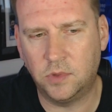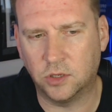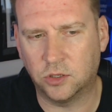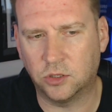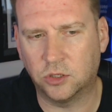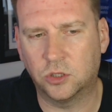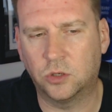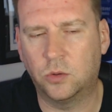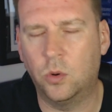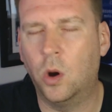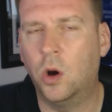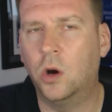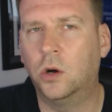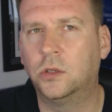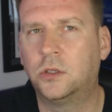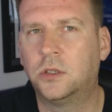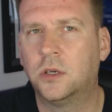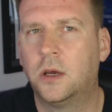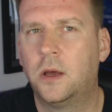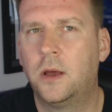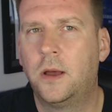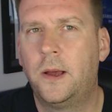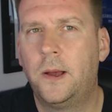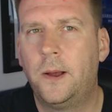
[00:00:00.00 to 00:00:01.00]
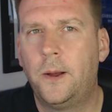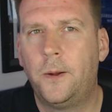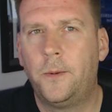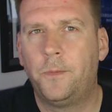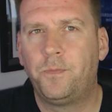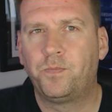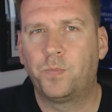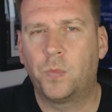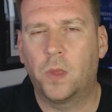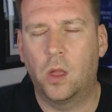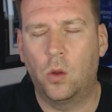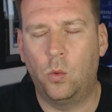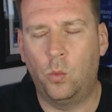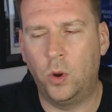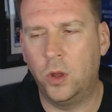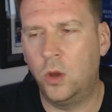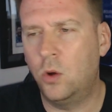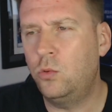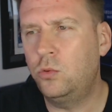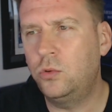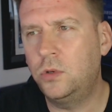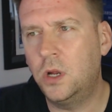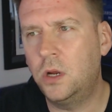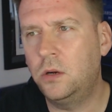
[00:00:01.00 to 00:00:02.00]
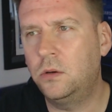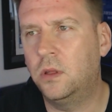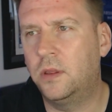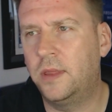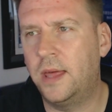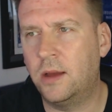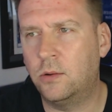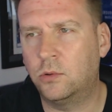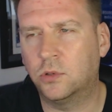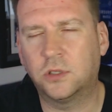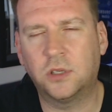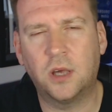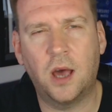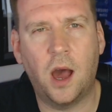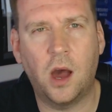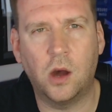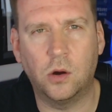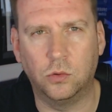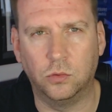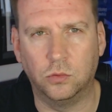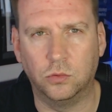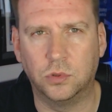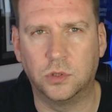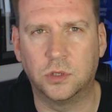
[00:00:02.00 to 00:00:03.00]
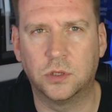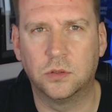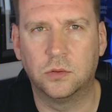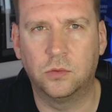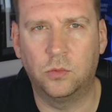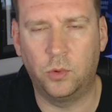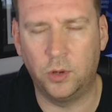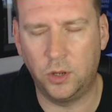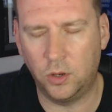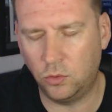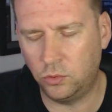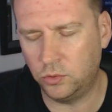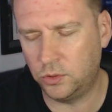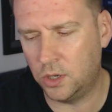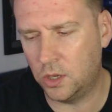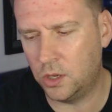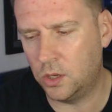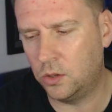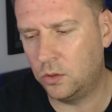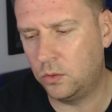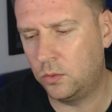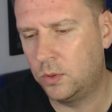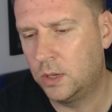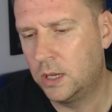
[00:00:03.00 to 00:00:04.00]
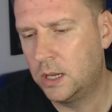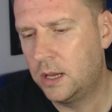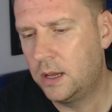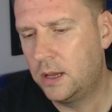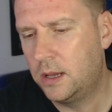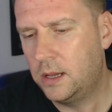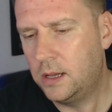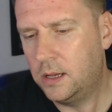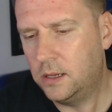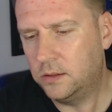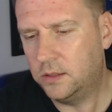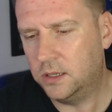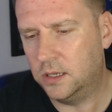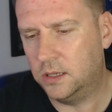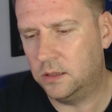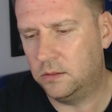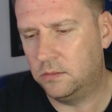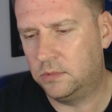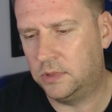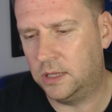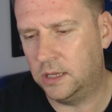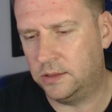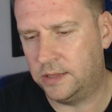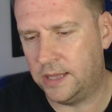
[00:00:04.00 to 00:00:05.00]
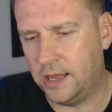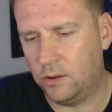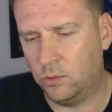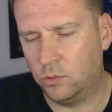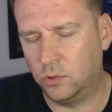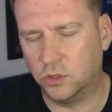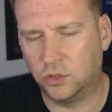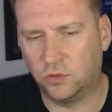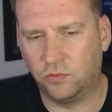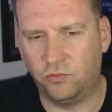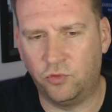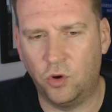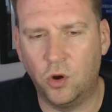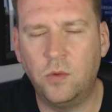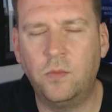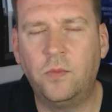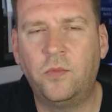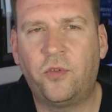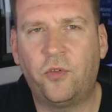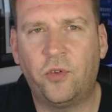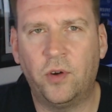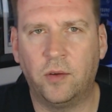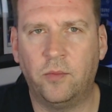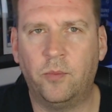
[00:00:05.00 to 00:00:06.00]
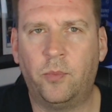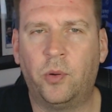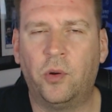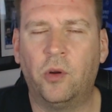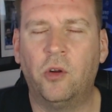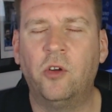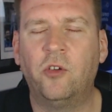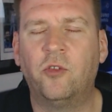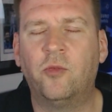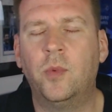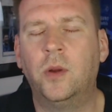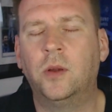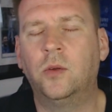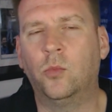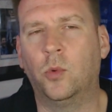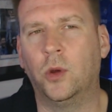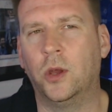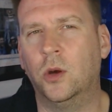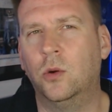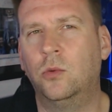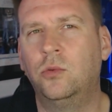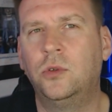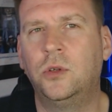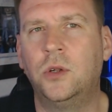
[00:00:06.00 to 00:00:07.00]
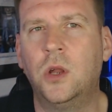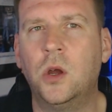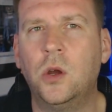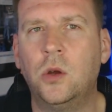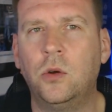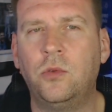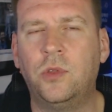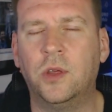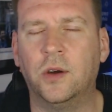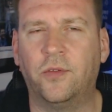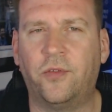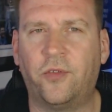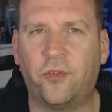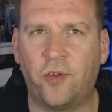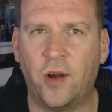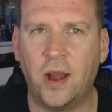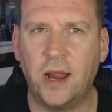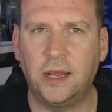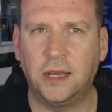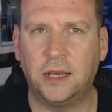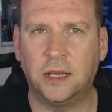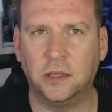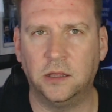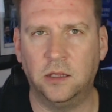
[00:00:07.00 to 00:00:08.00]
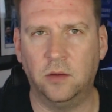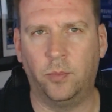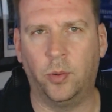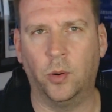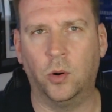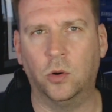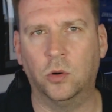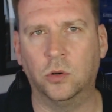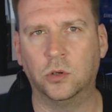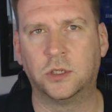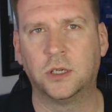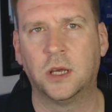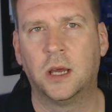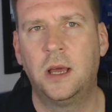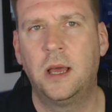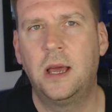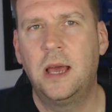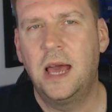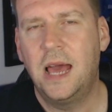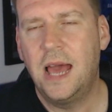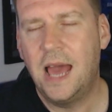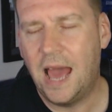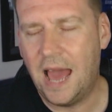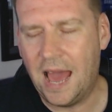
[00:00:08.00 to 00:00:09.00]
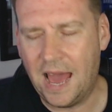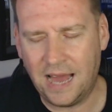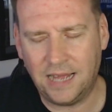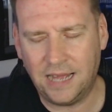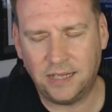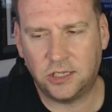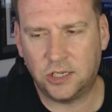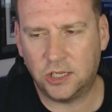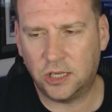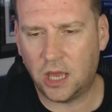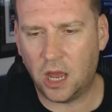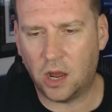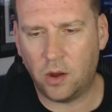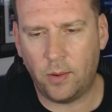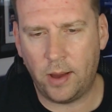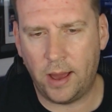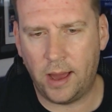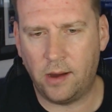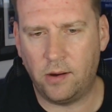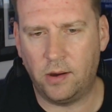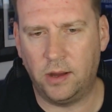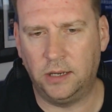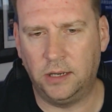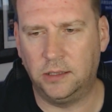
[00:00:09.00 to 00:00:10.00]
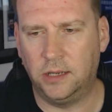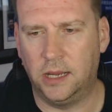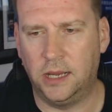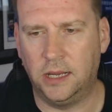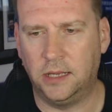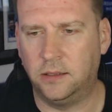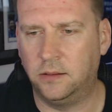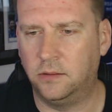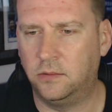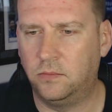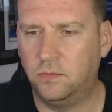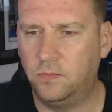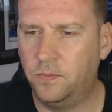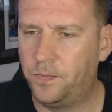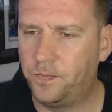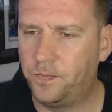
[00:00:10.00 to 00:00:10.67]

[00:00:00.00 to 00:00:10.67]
the squad, we all knew that there was holes. We all knew that there was room for improvement. We all knew that Frank and the board had to go out and